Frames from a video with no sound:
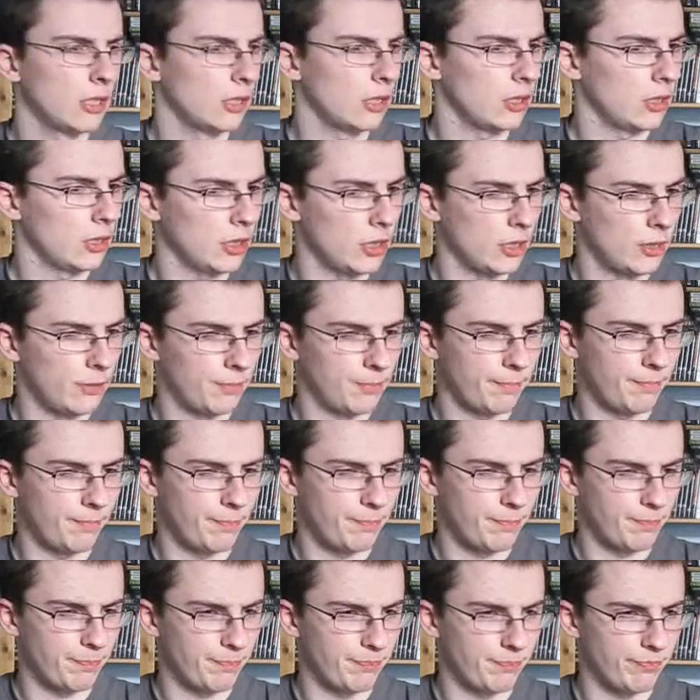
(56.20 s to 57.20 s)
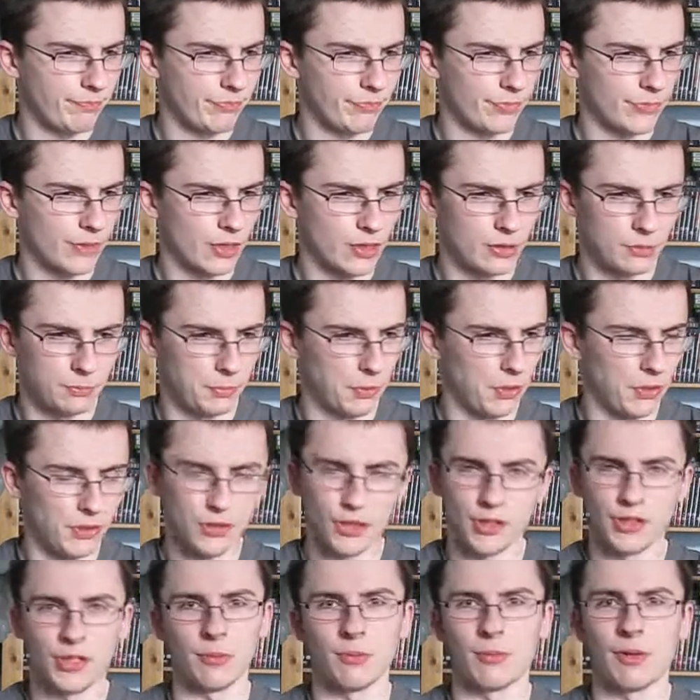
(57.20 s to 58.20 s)
Because
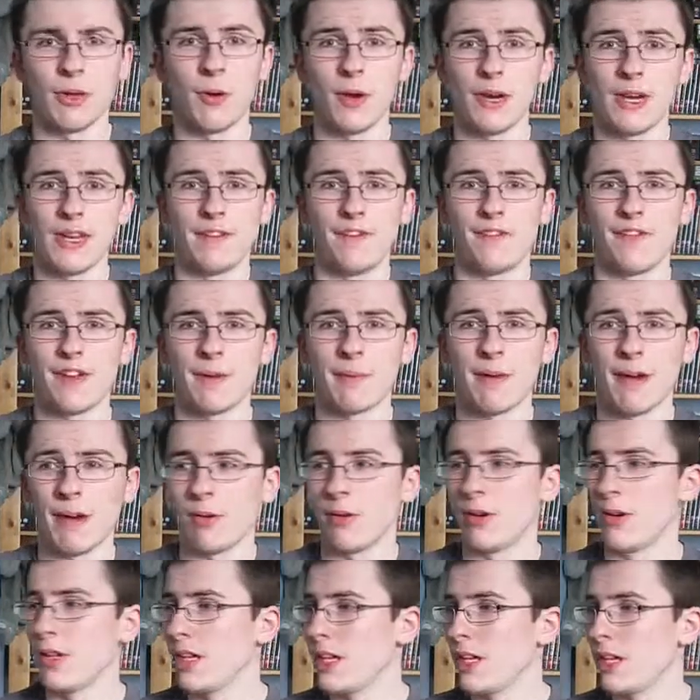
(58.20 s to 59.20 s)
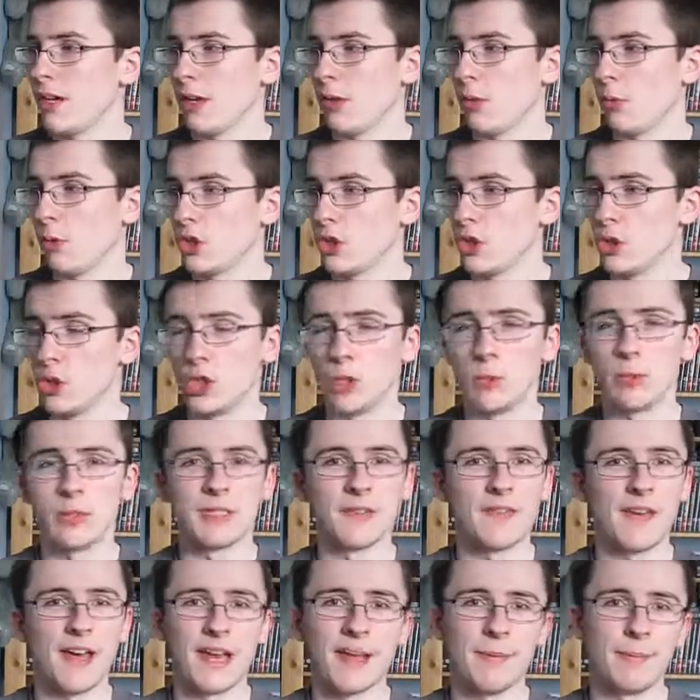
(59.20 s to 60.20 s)
personally, I don't know anything about what YouTube's
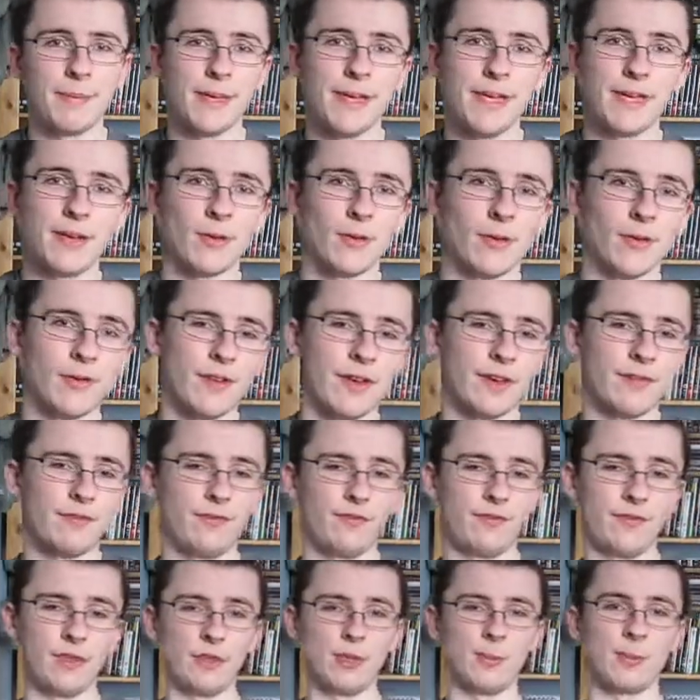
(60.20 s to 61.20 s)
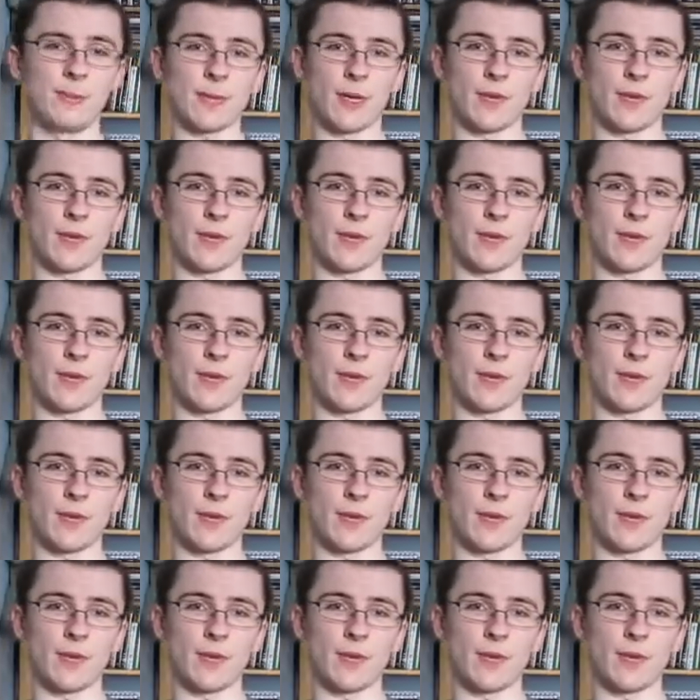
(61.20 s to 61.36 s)
developing or if YouTube's